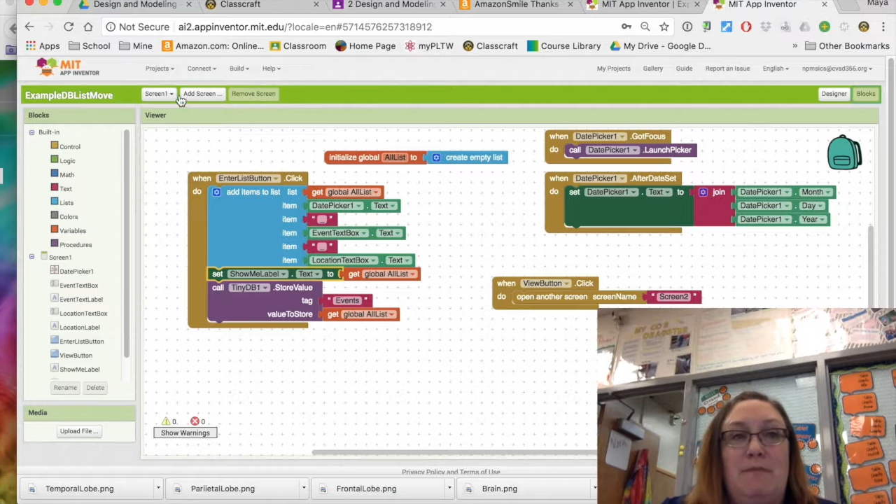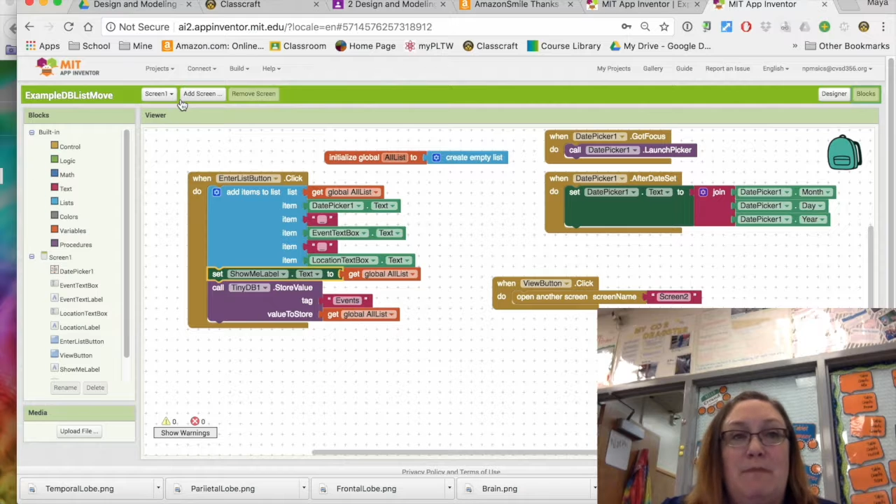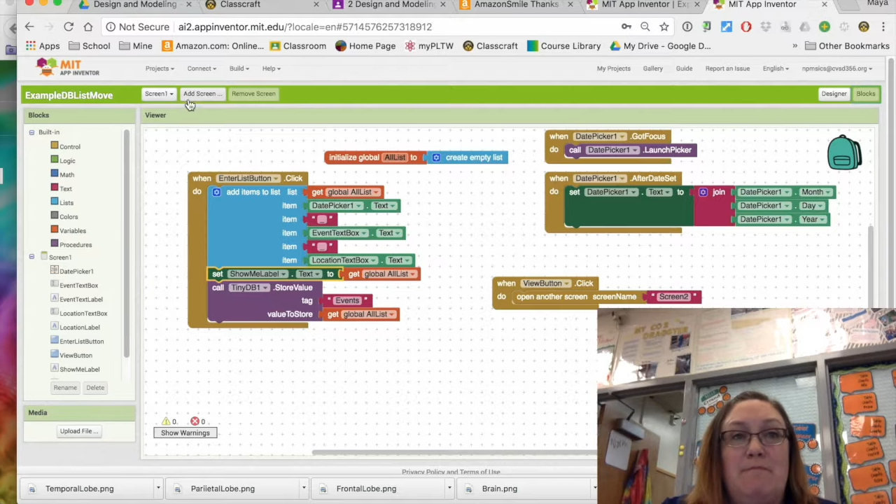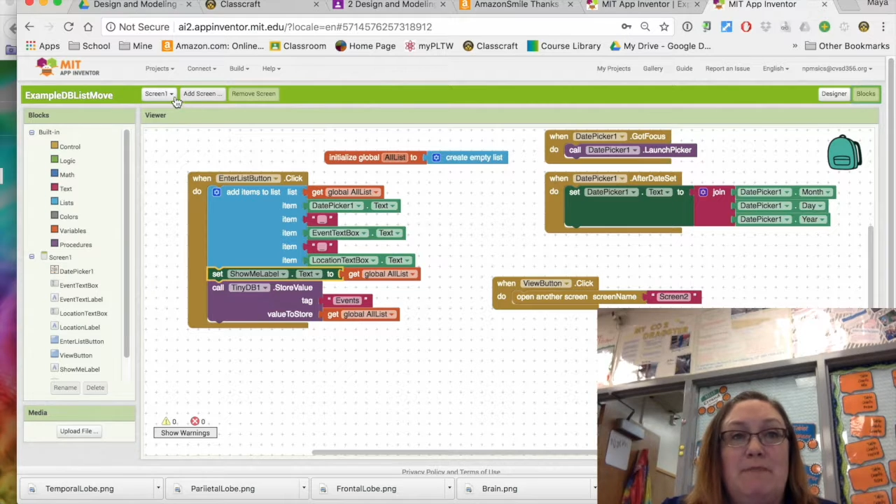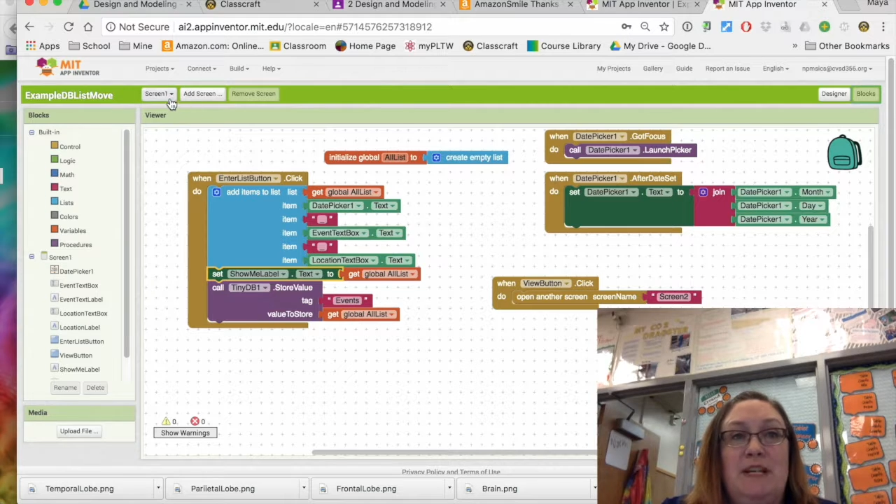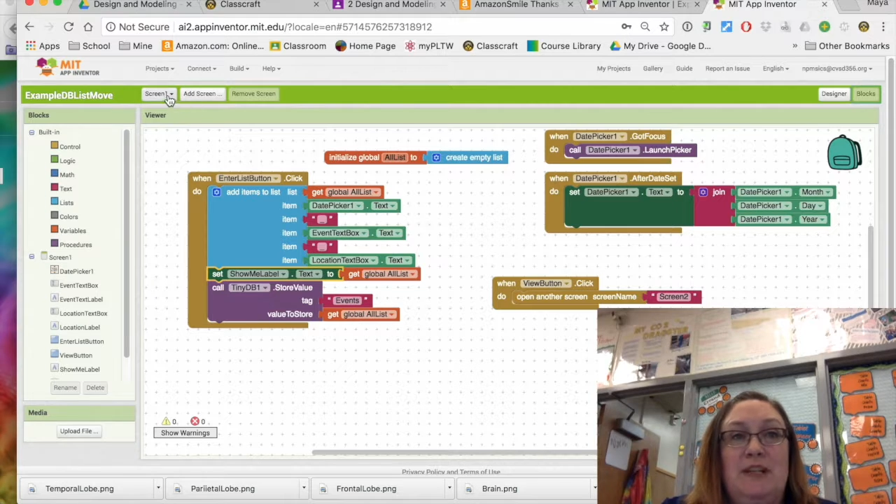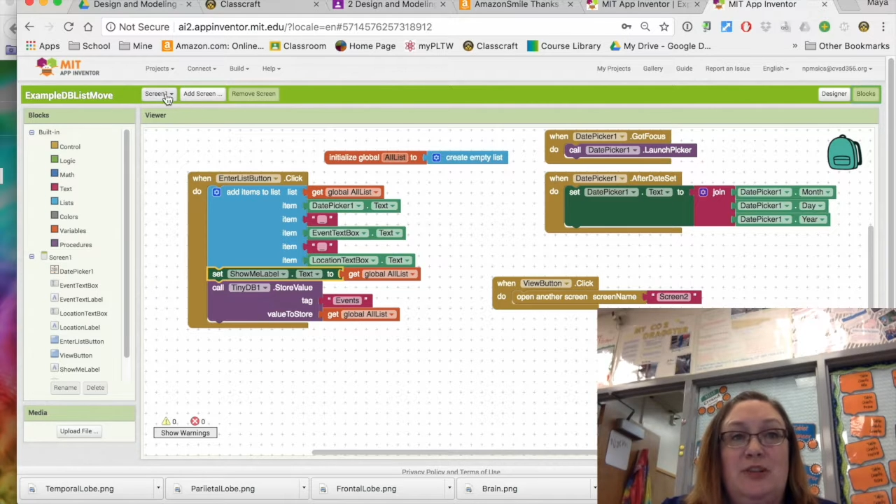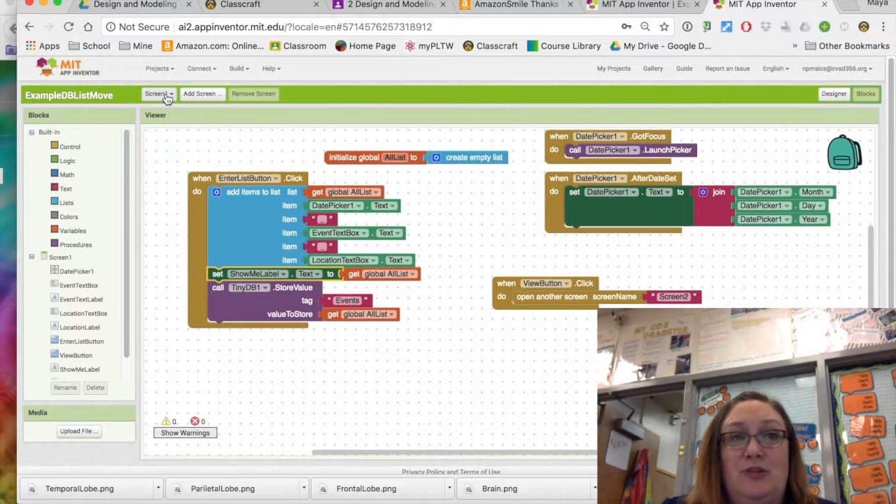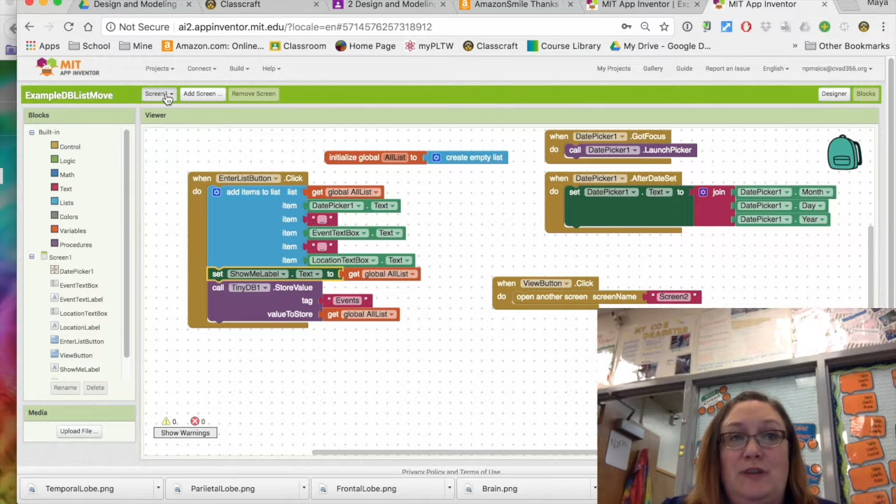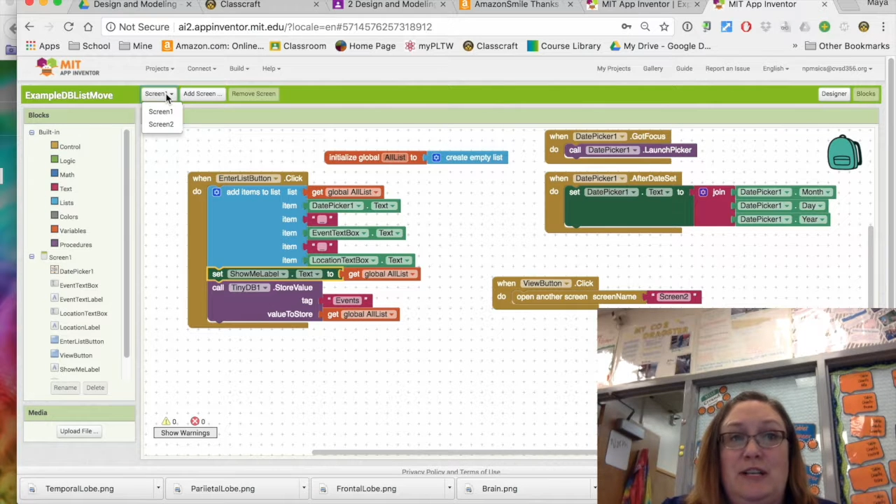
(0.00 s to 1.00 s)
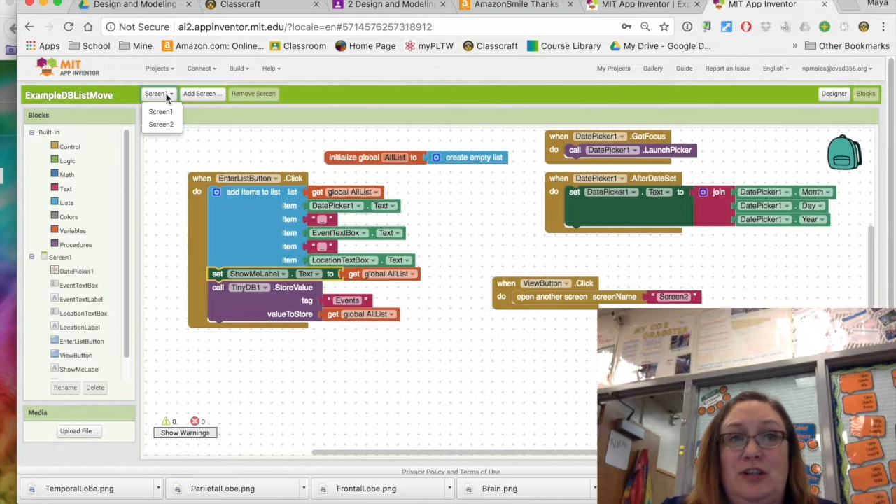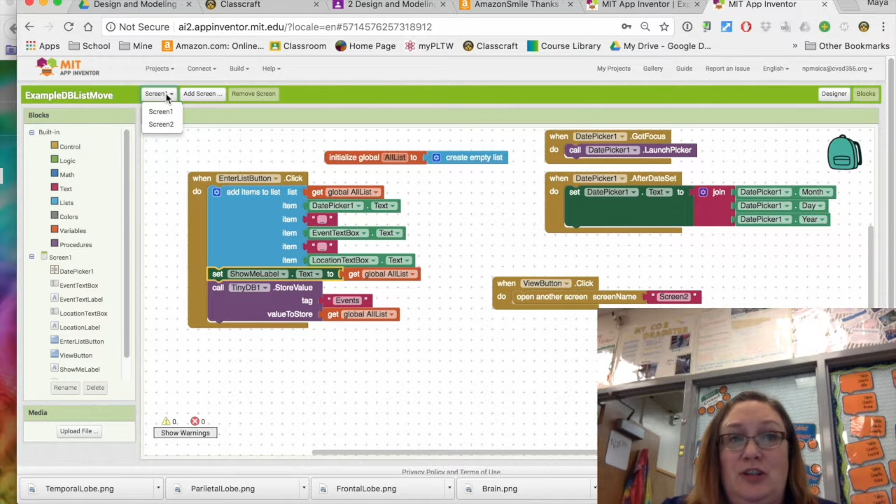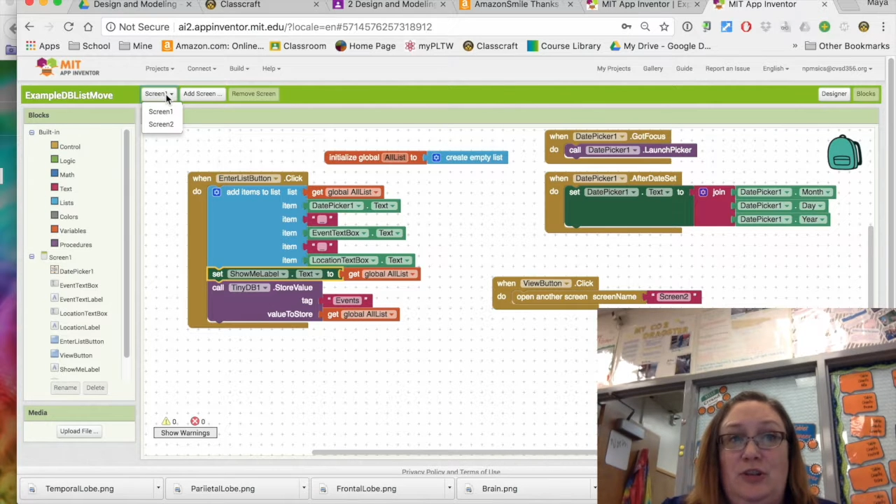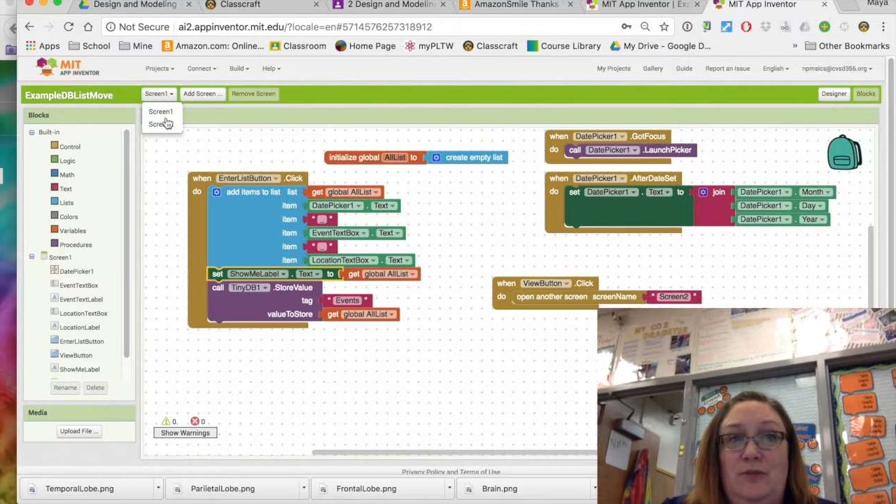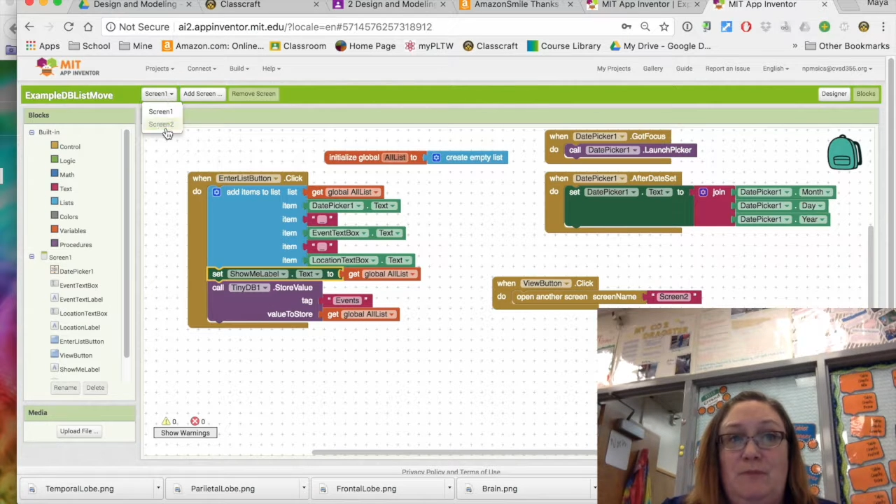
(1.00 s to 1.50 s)
bump me to screen
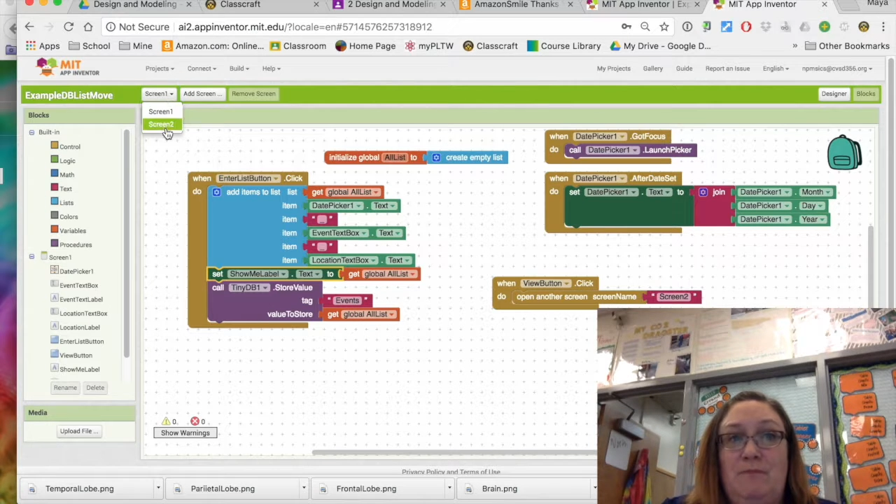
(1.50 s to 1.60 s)
2.